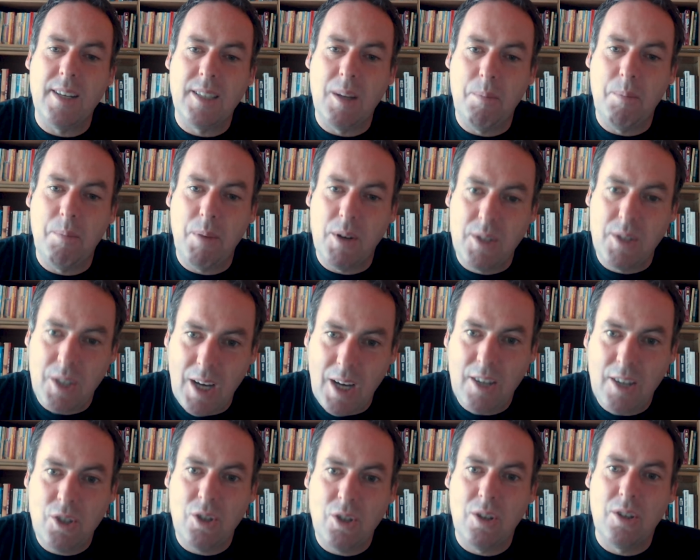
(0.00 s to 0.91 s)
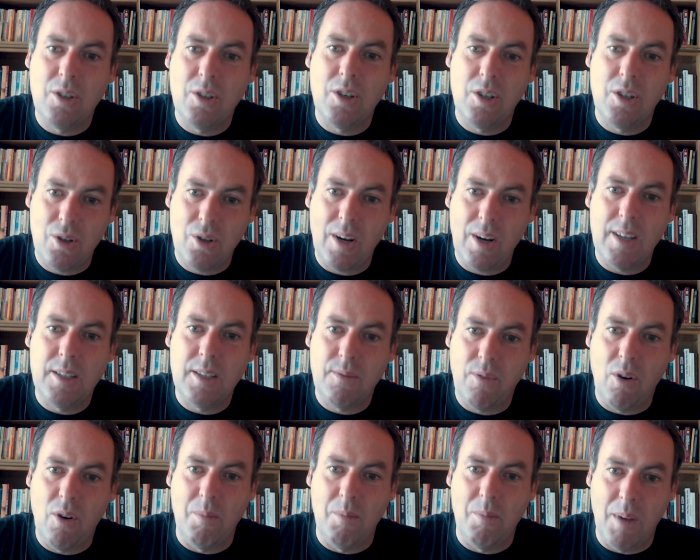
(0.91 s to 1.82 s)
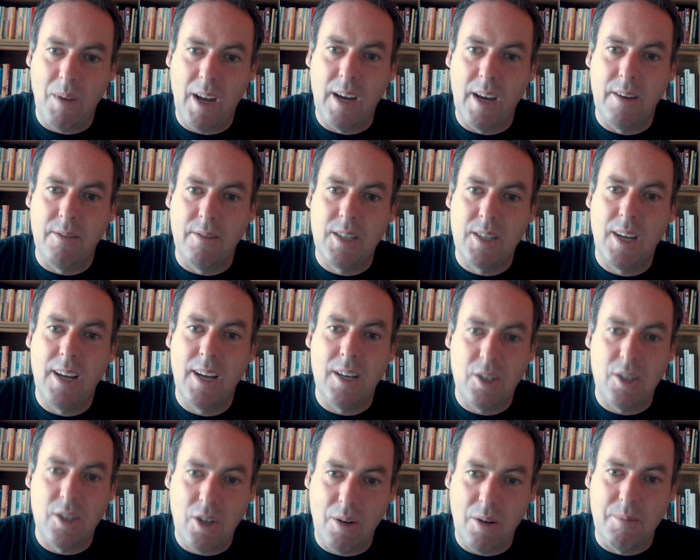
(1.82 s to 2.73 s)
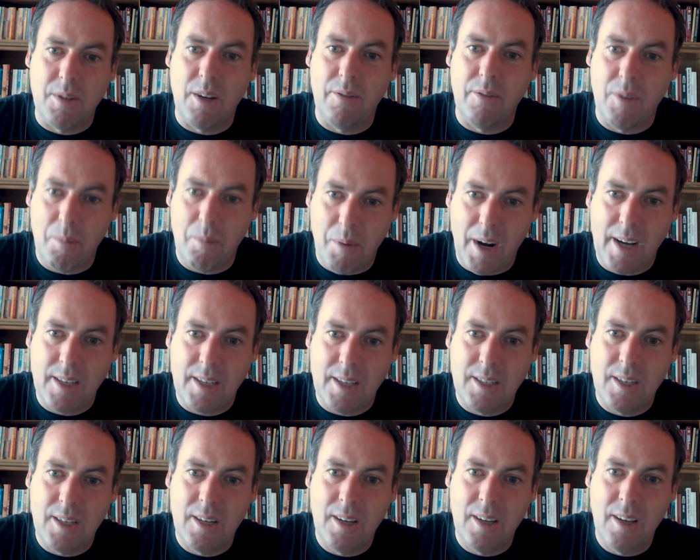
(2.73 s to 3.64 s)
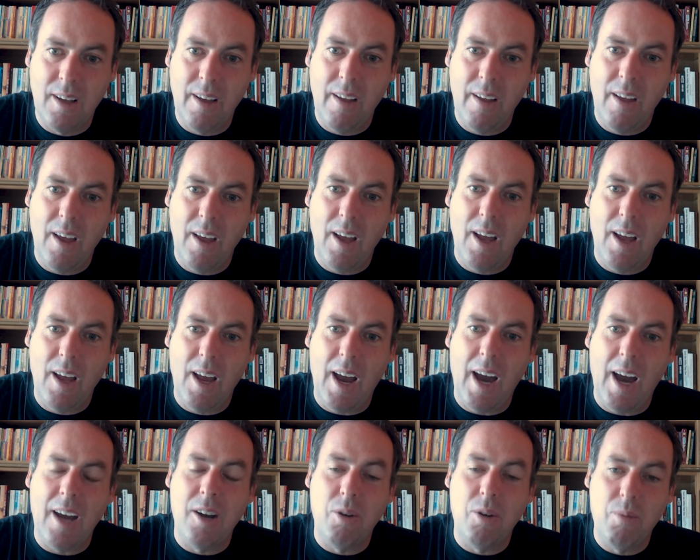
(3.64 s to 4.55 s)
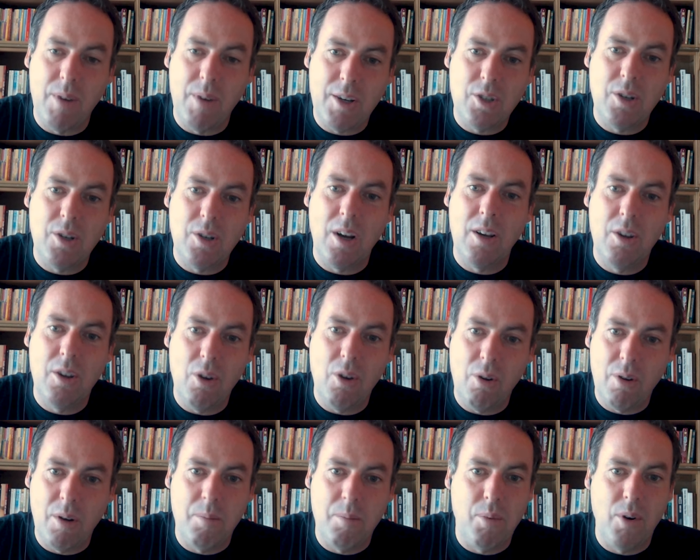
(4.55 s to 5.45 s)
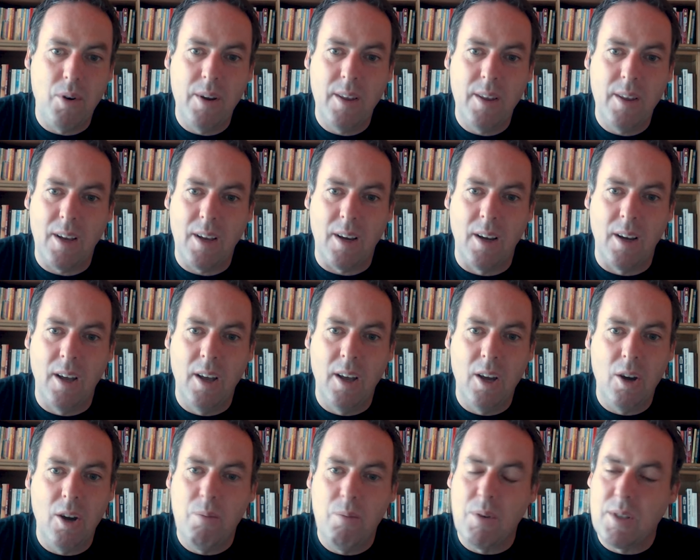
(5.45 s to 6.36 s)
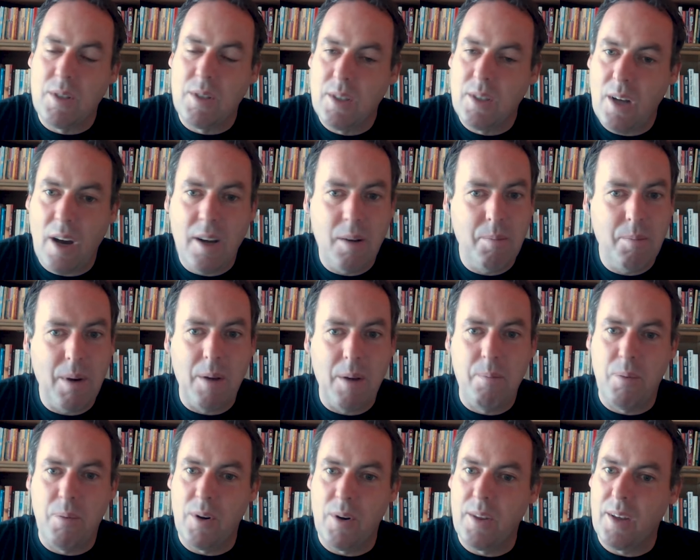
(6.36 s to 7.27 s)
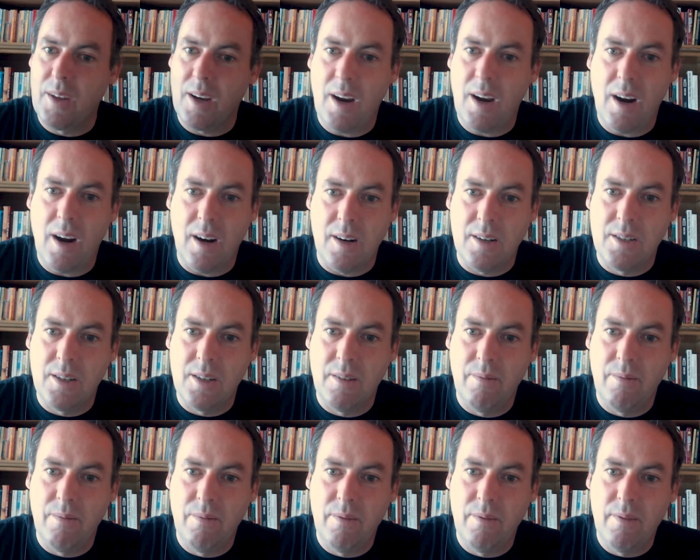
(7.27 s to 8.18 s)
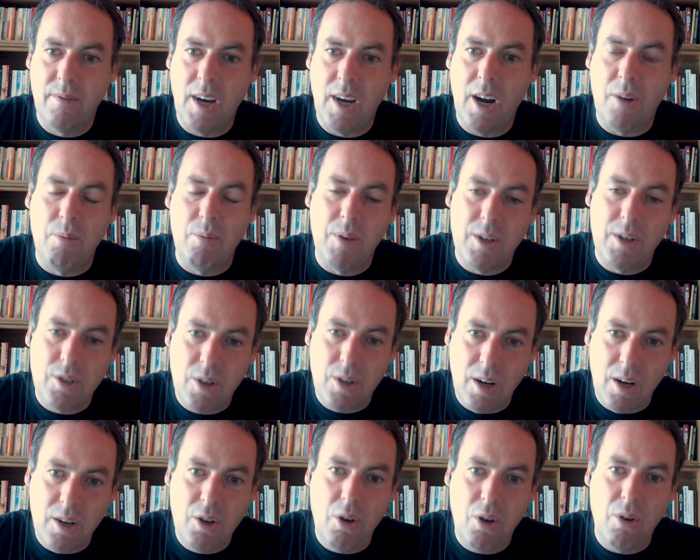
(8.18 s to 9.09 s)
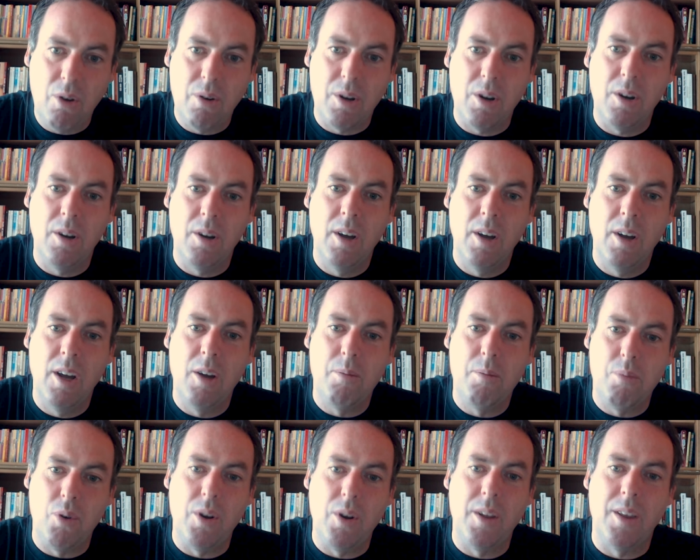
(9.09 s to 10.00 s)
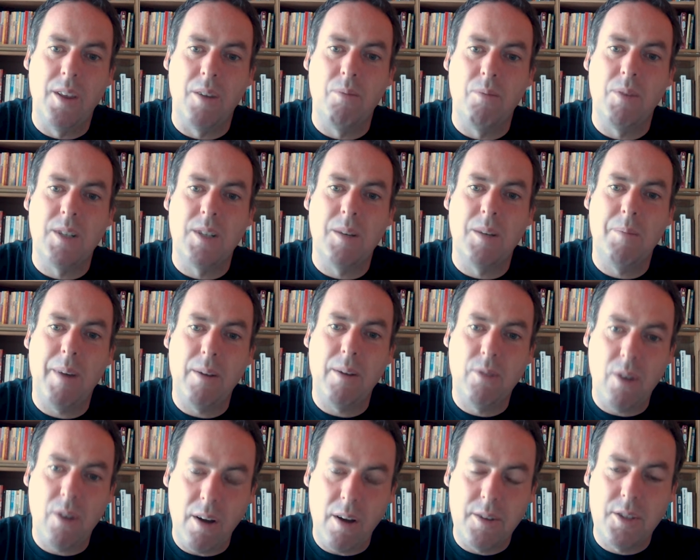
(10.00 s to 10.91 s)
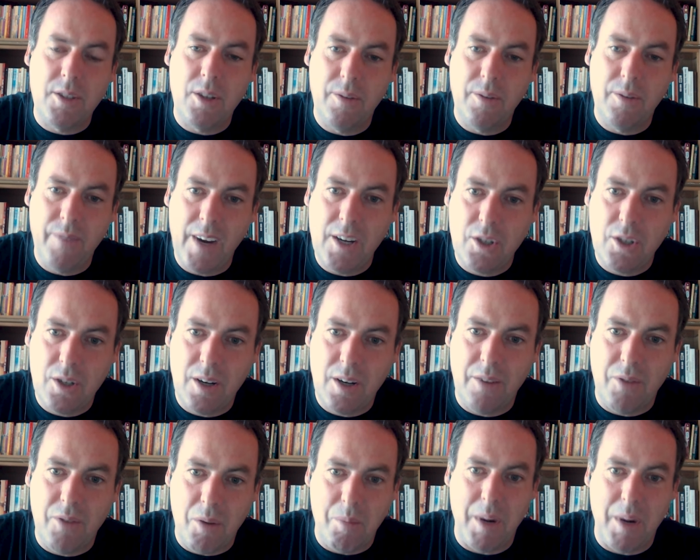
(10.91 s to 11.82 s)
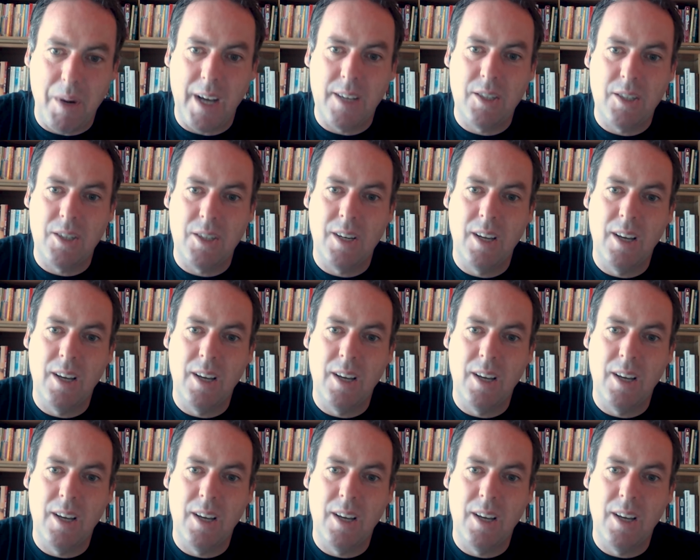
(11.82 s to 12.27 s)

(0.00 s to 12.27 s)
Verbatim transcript: the potential to transform lives in terms of the breath. An original yoga breathing was not about breathing hard. Original yoga breathing was about conservation of the breath.